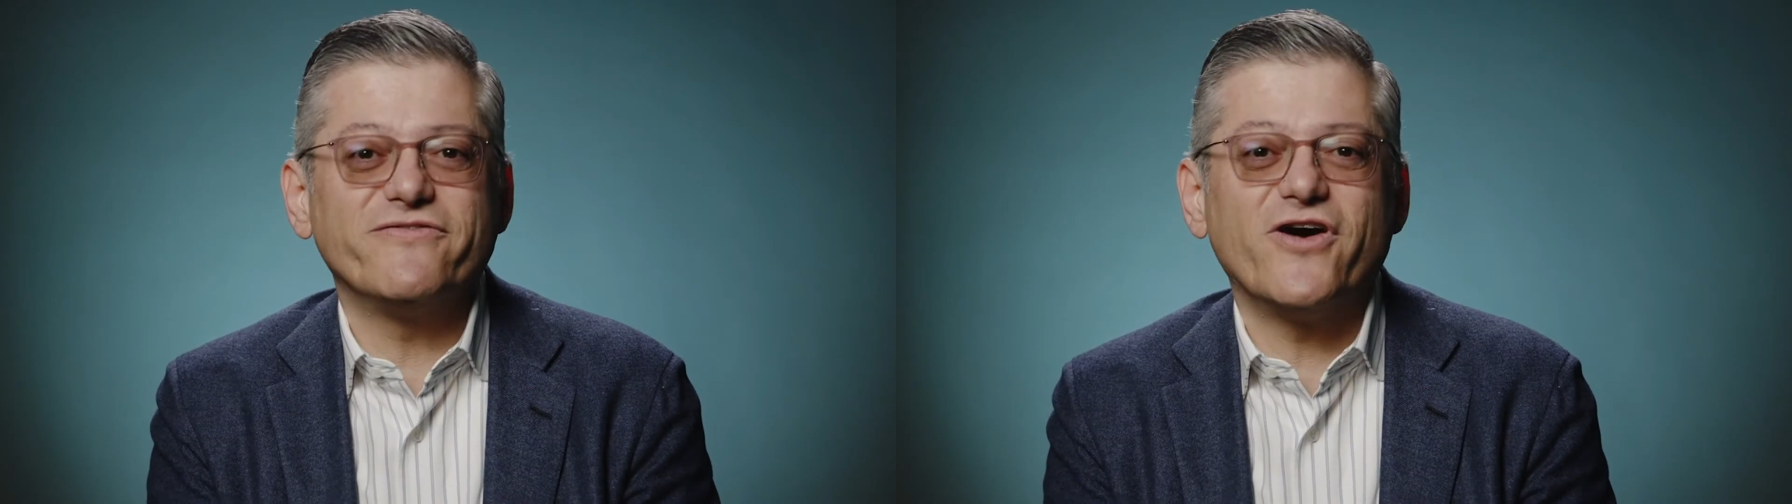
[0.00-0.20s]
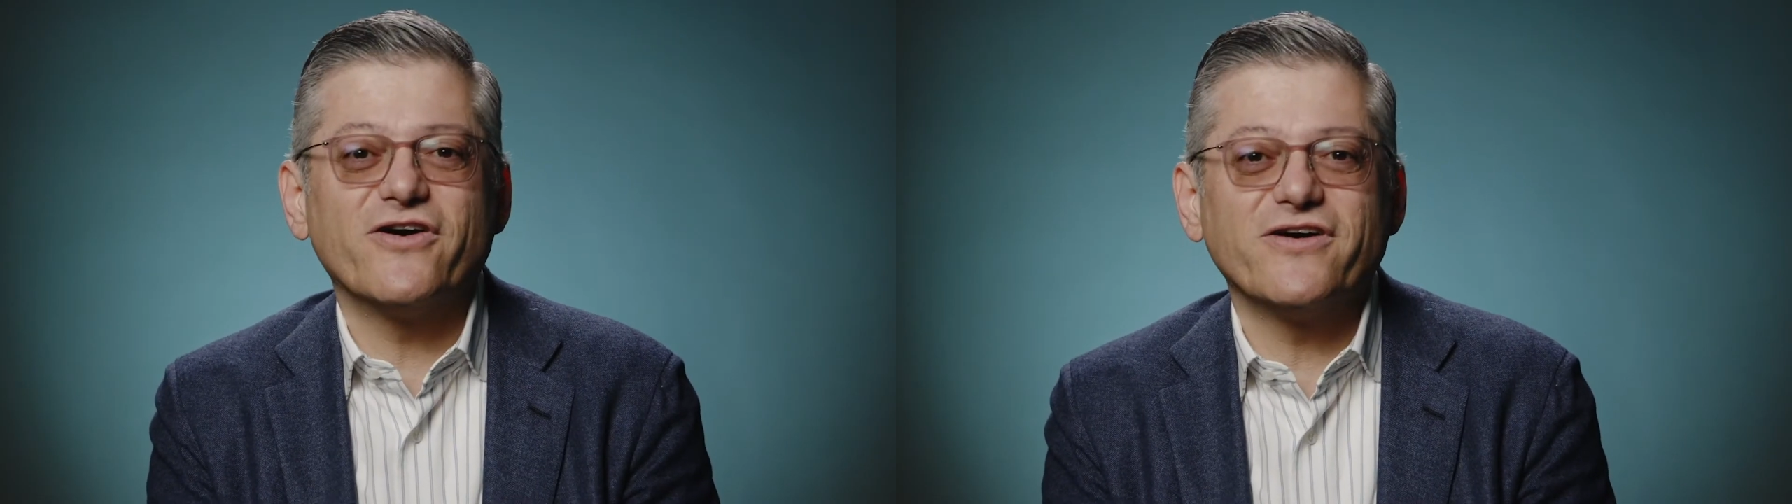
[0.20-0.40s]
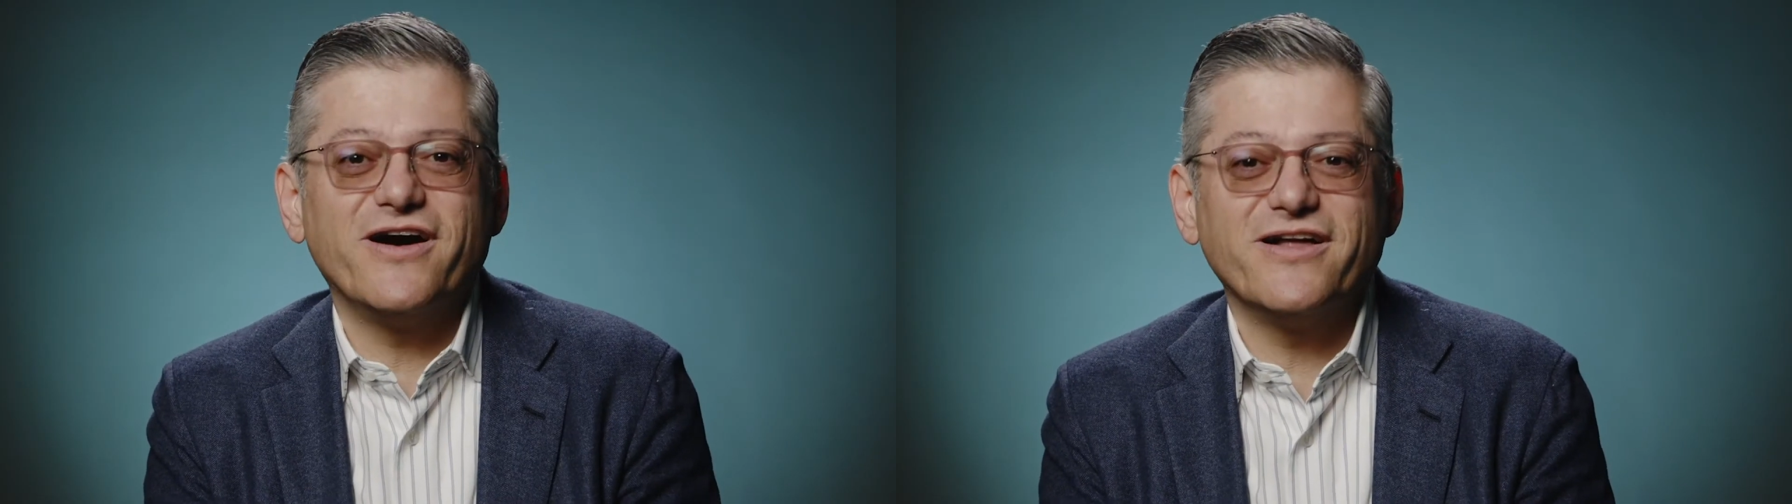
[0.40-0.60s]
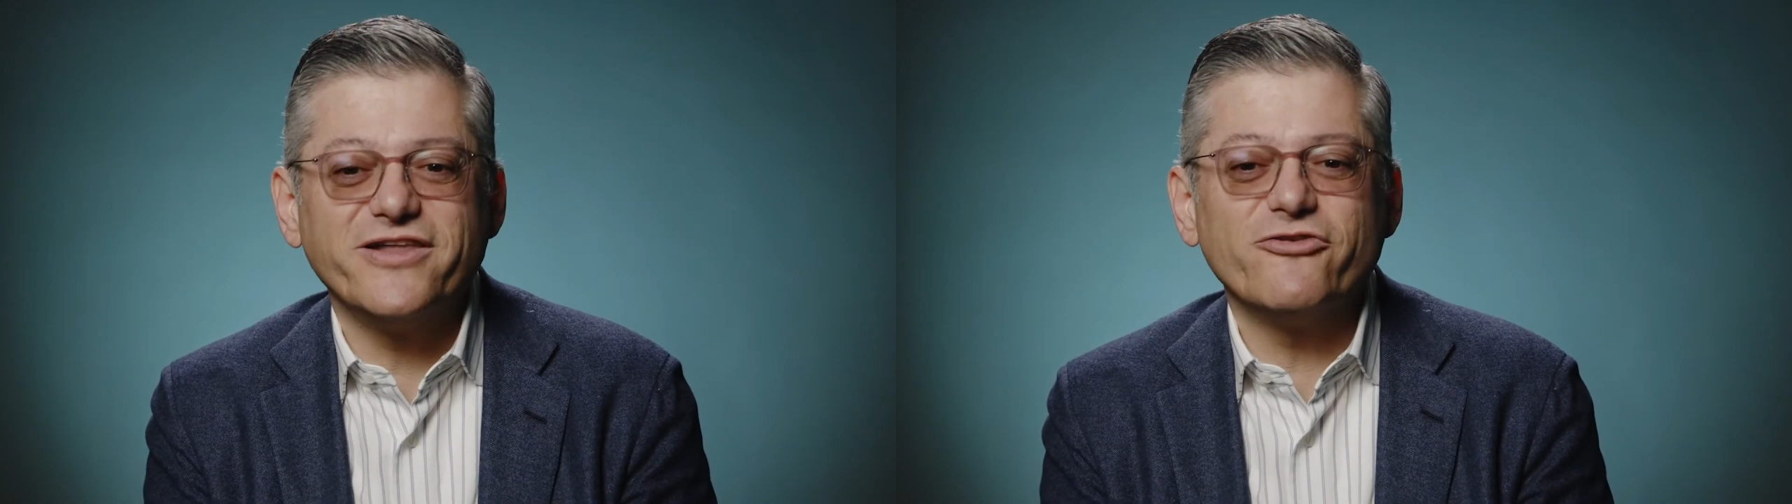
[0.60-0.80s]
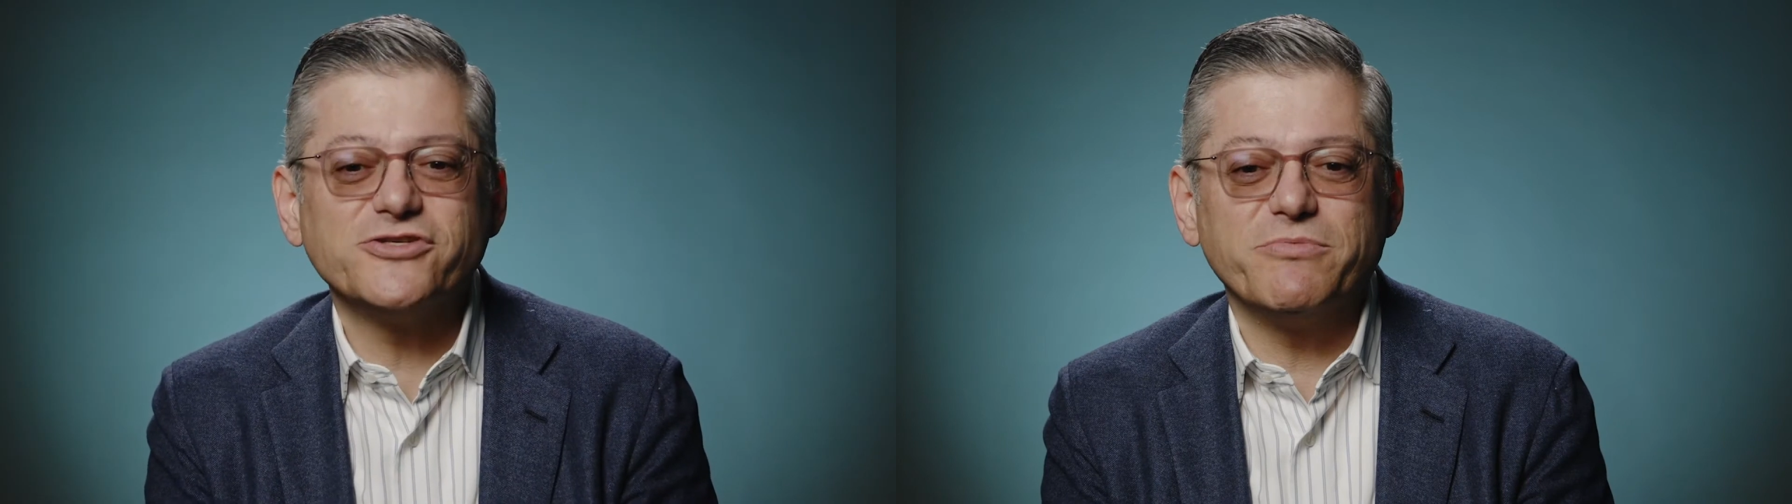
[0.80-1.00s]
of our
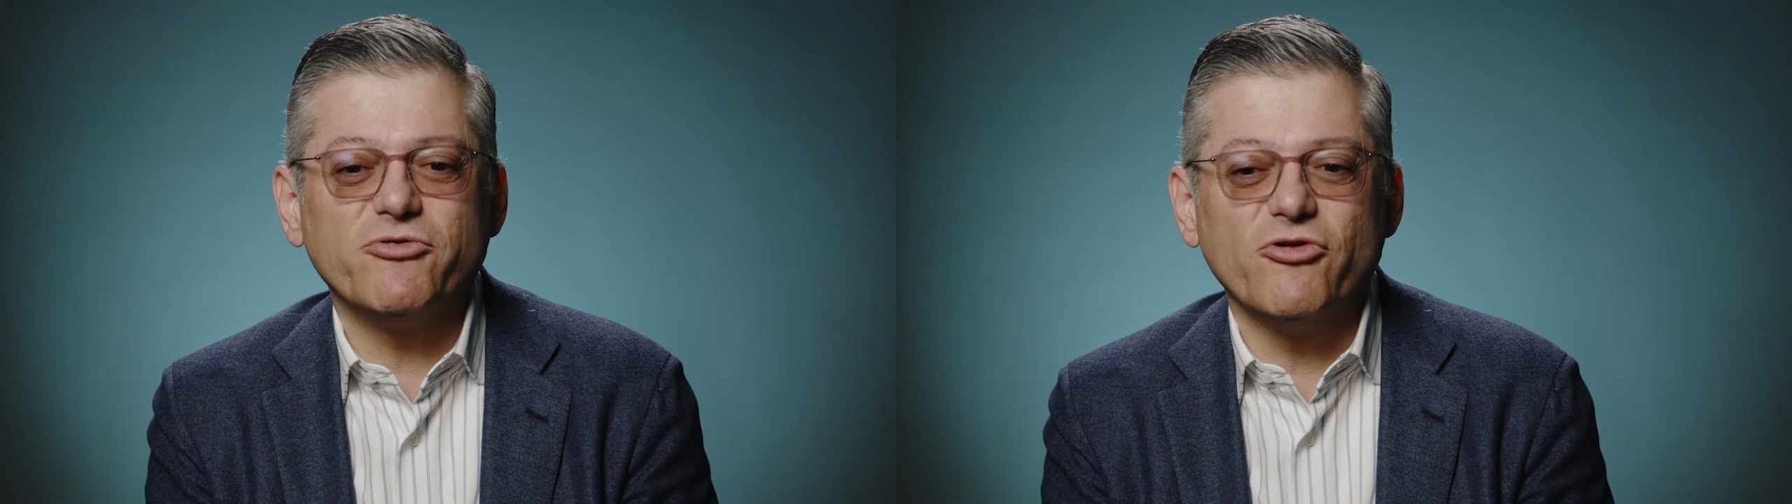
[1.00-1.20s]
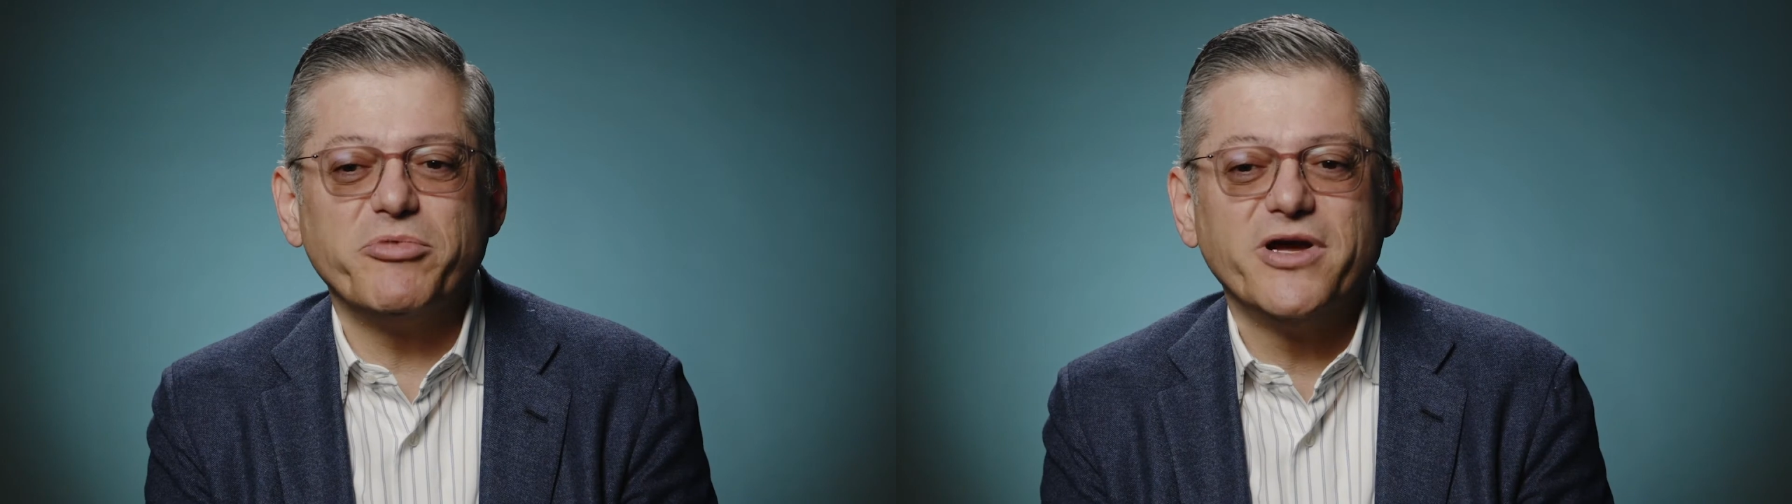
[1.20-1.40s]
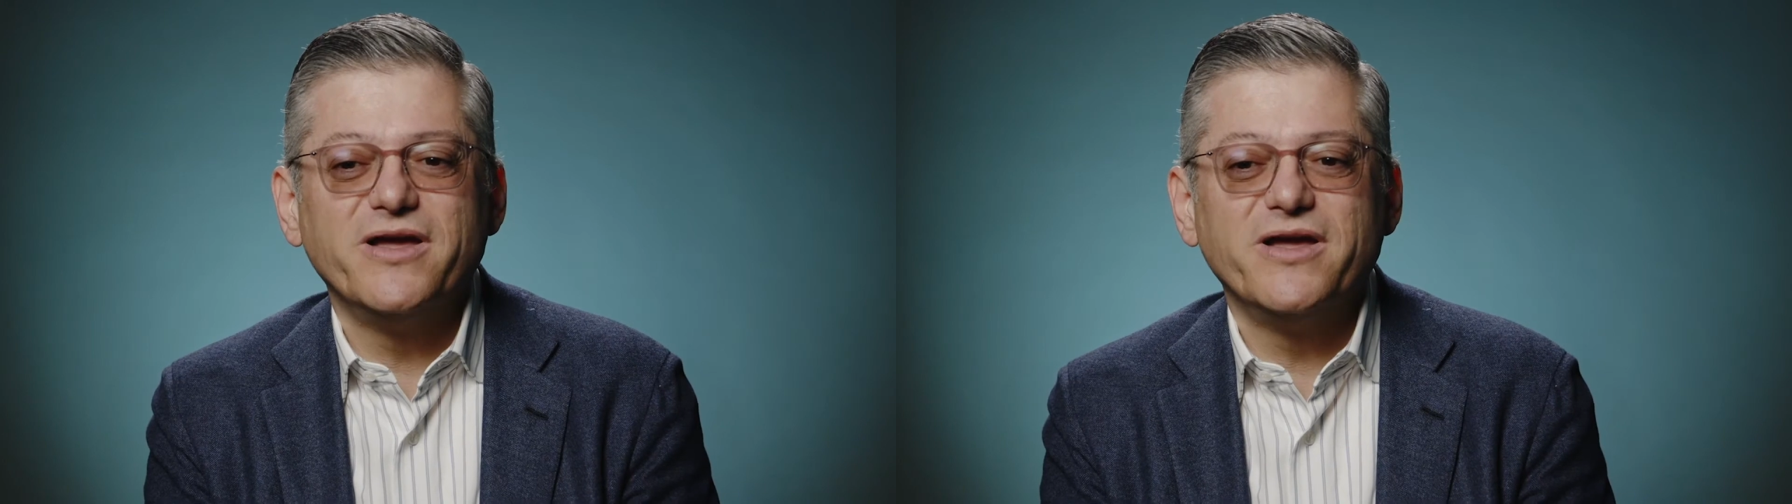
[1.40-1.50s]
leadership group